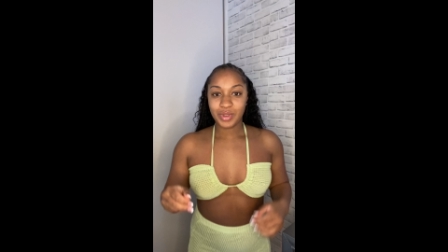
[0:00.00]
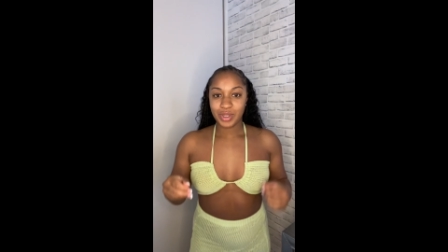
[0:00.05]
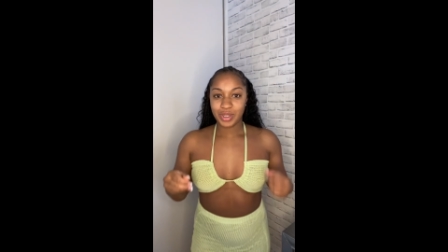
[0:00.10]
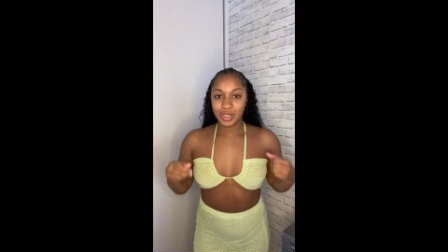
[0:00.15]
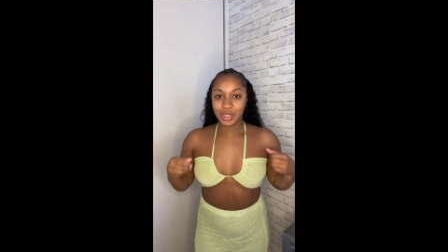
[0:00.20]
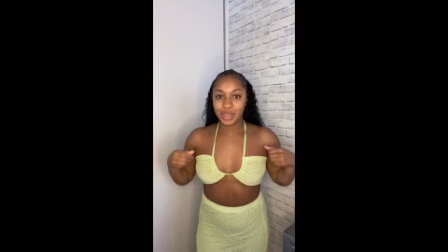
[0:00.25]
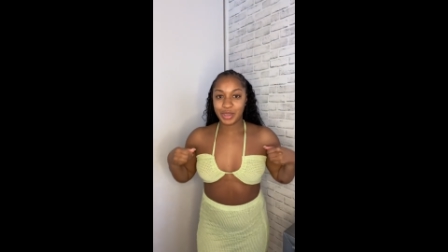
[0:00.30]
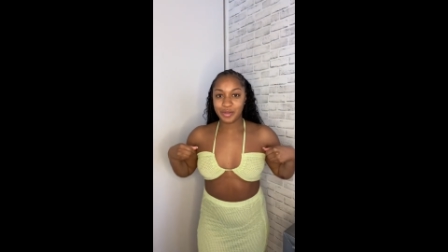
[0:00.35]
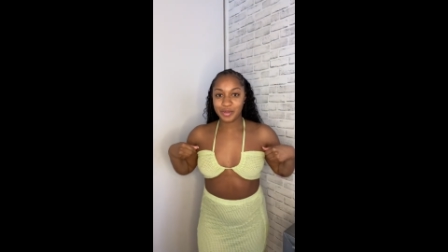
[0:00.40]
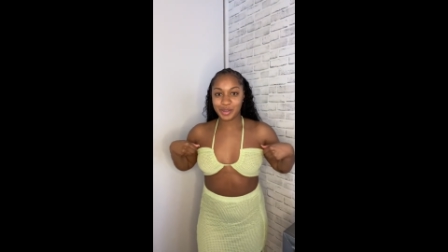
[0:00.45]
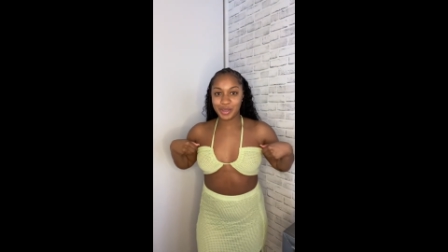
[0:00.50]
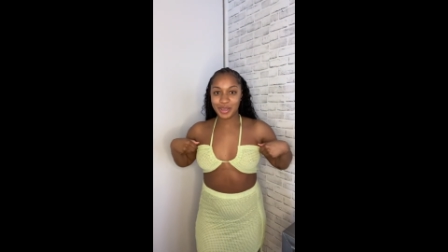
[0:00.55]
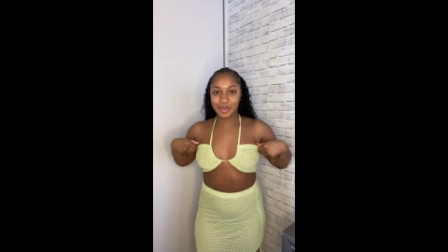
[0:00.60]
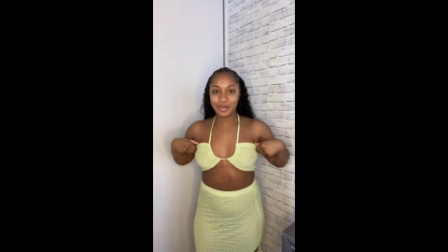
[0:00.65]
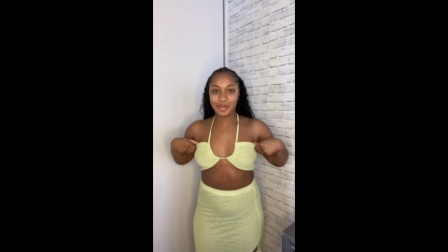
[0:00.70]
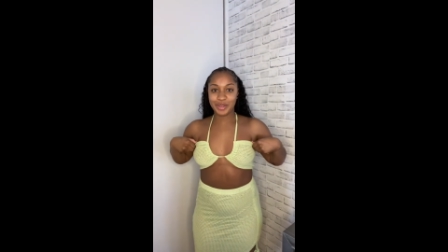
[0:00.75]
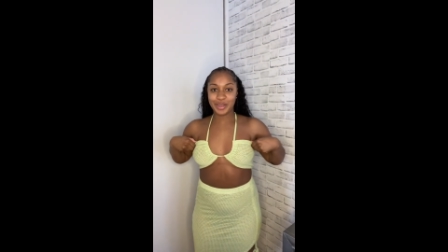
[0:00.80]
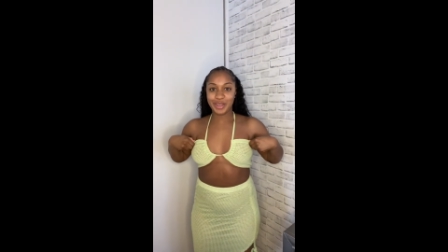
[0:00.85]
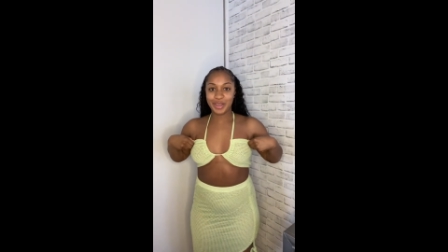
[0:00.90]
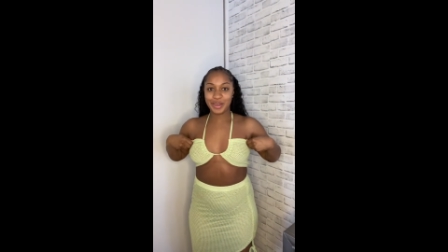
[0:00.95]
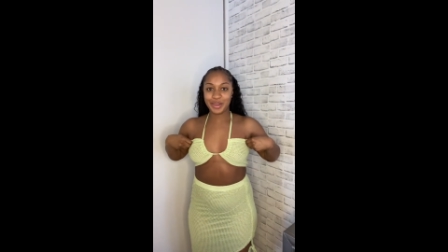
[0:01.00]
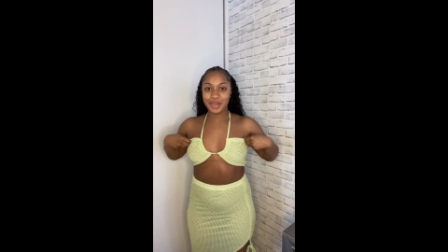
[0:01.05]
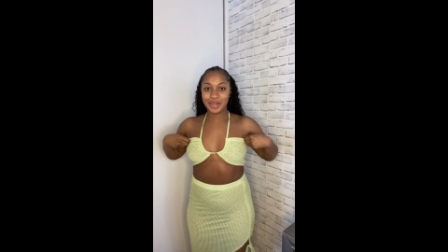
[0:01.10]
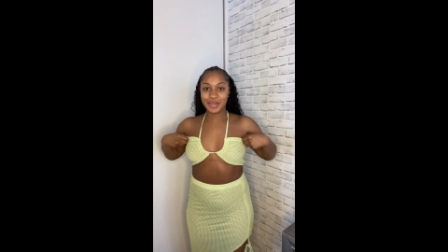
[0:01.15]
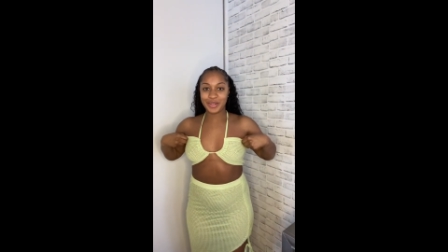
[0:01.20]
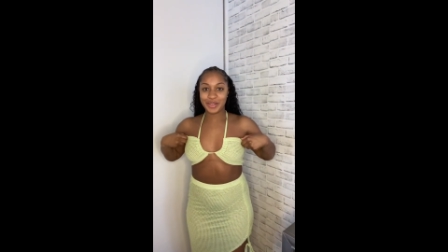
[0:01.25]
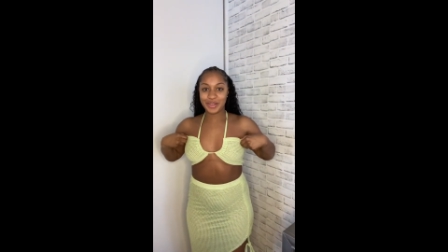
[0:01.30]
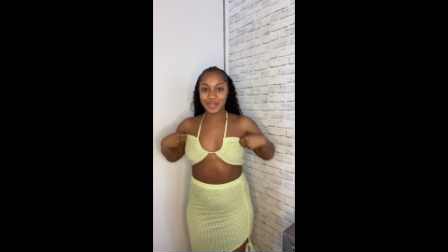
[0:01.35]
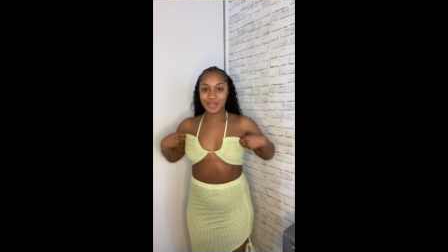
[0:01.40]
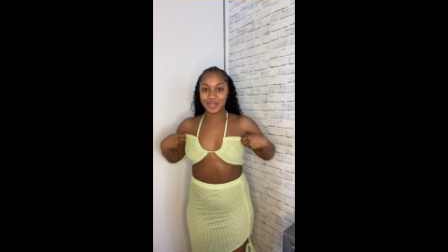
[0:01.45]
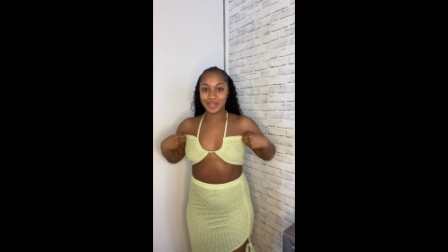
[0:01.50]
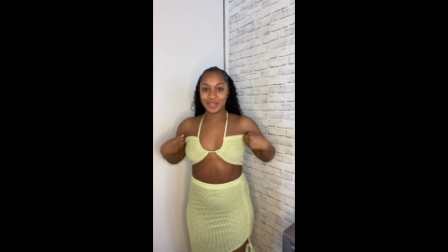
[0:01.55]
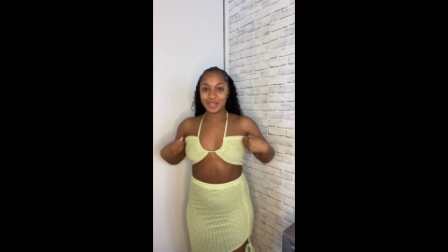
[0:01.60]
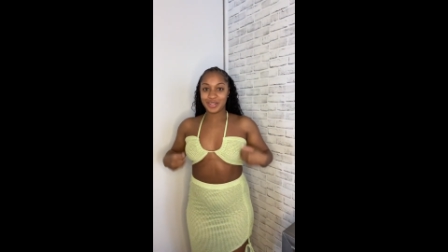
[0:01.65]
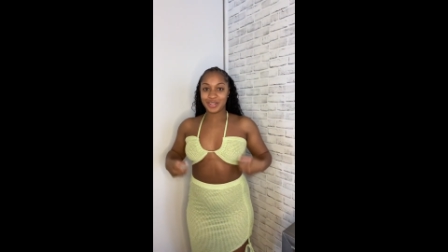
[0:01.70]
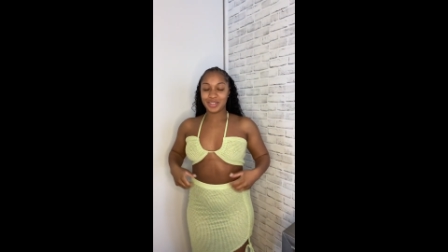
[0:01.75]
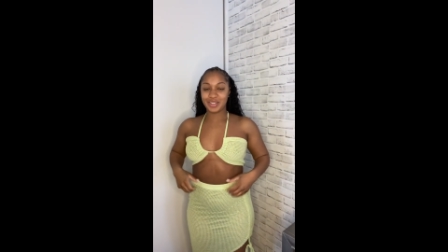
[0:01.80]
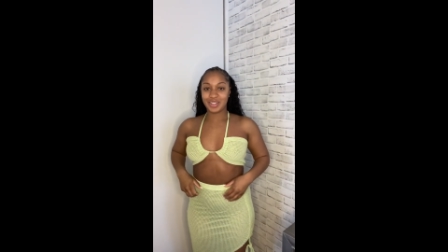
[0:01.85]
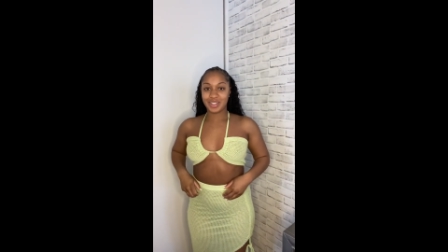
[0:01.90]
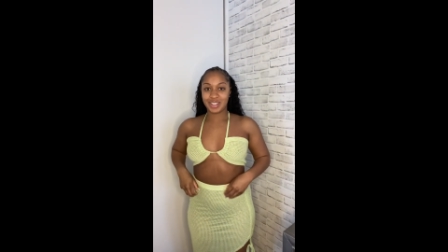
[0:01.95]
Cute, cute,
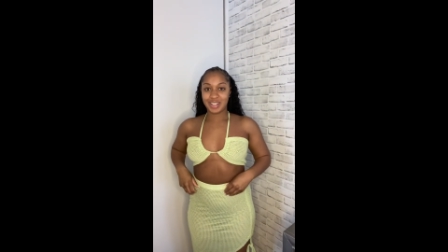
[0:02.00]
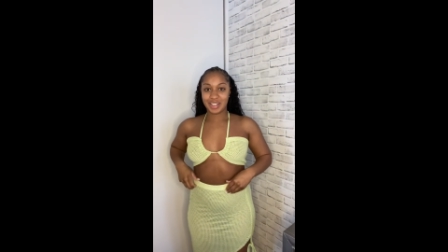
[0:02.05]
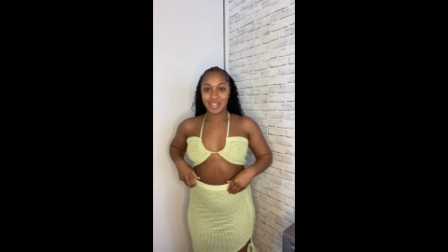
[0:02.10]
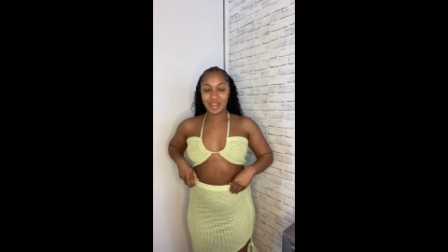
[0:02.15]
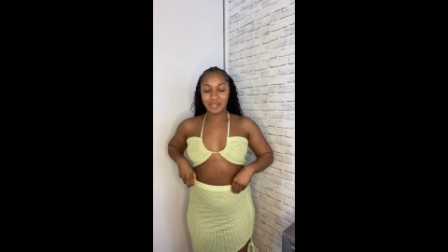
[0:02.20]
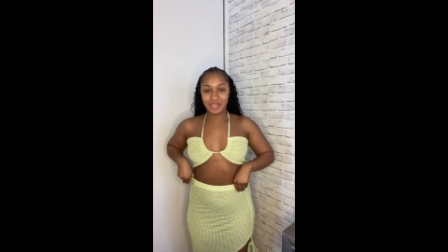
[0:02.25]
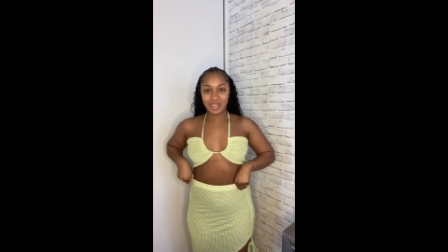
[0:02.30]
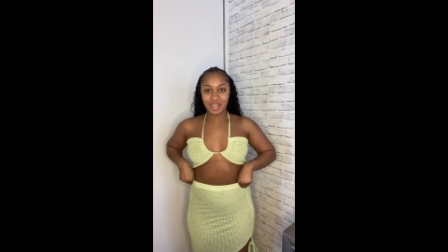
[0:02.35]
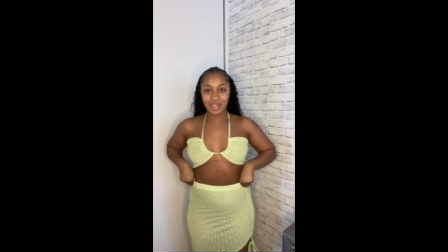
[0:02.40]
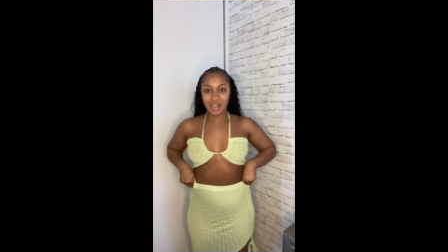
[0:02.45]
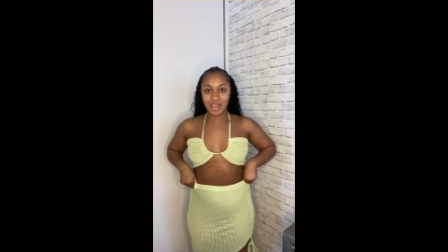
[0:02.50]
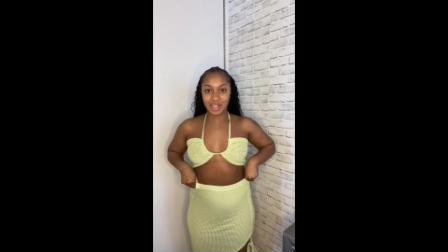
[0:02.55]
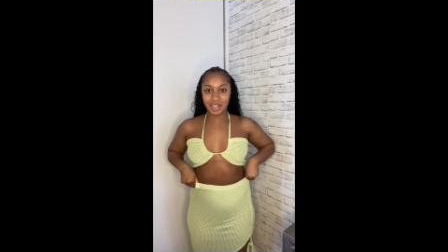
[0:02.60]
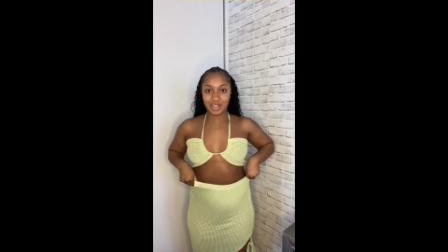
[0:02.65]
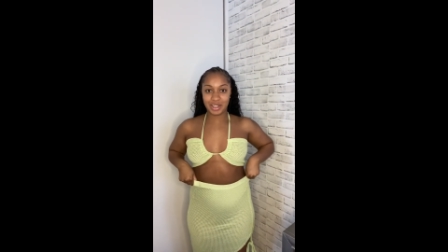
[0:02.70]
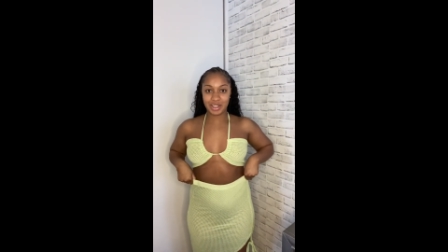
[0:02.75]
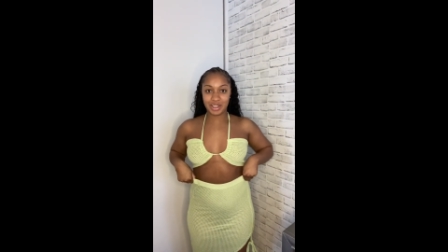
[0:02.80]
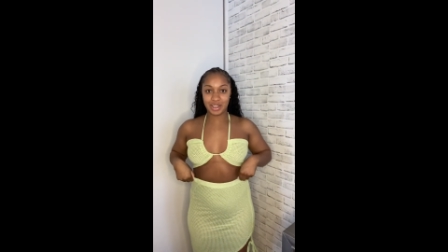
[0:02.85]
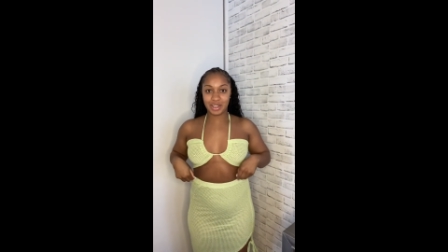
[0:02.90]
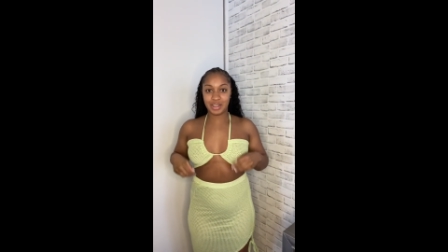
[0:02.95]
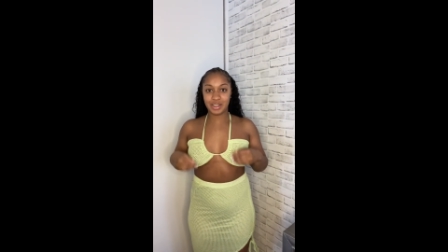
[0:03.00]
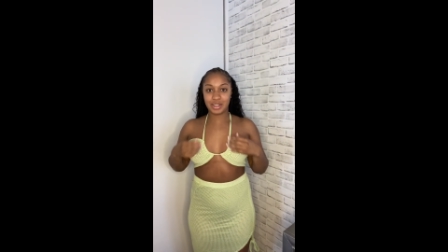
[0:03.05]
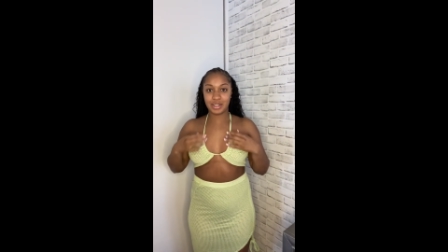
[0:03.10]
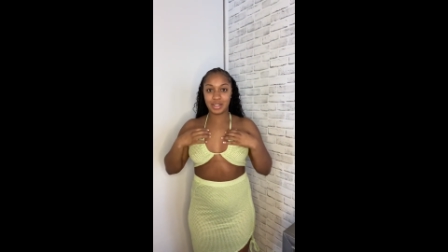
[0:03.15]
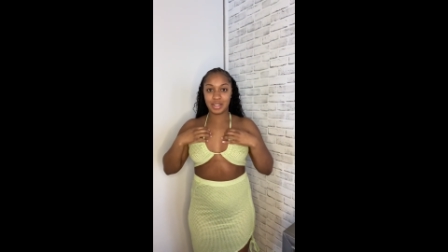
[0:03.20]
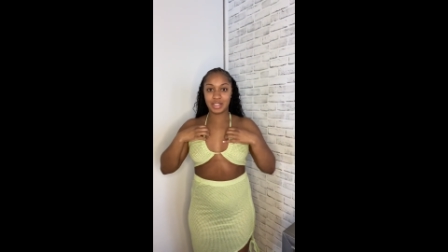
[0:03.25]
cute. Love the color.